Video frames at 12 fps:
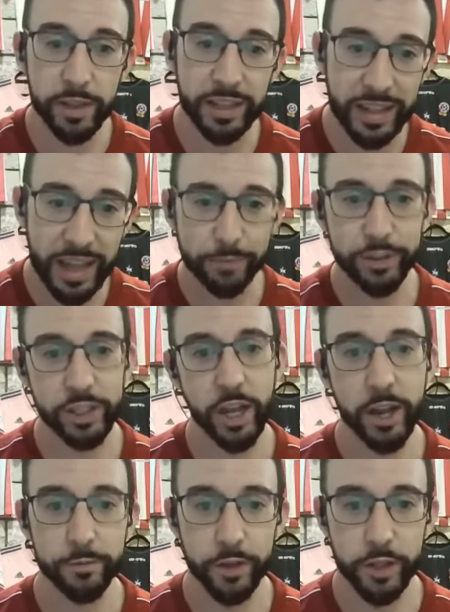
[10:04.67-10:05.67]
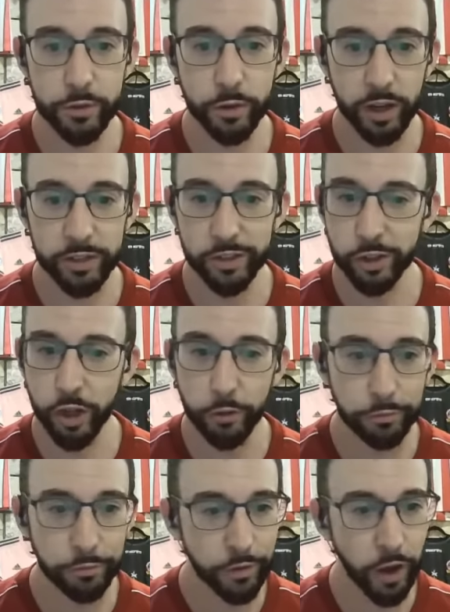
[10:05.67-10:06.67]
The left side for Newcastle
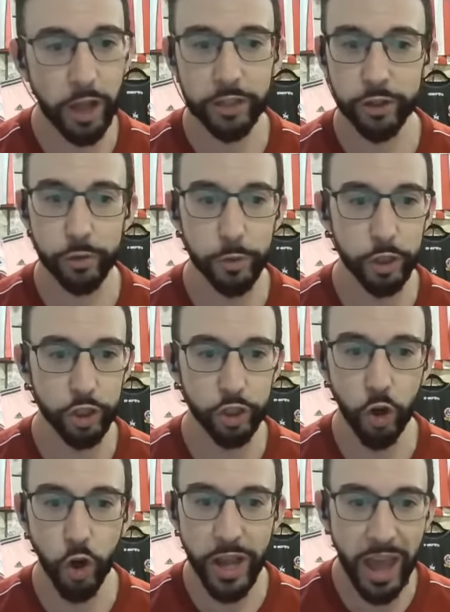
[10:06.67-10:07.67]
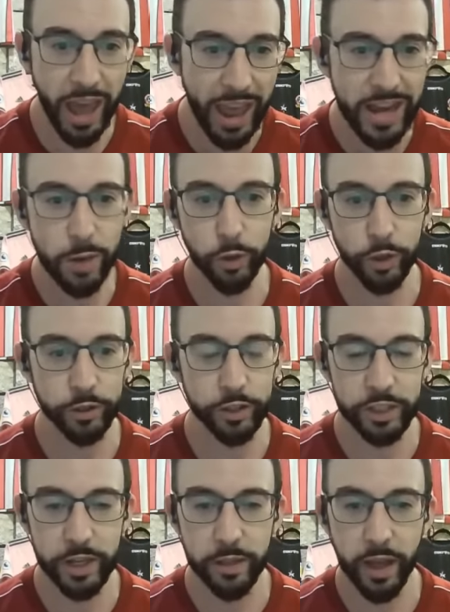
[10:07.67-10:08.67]
got far too much joy. Anyone could
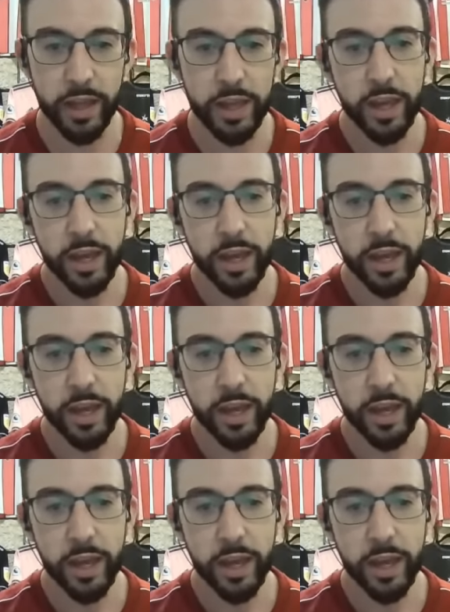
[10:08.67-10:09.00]
see that.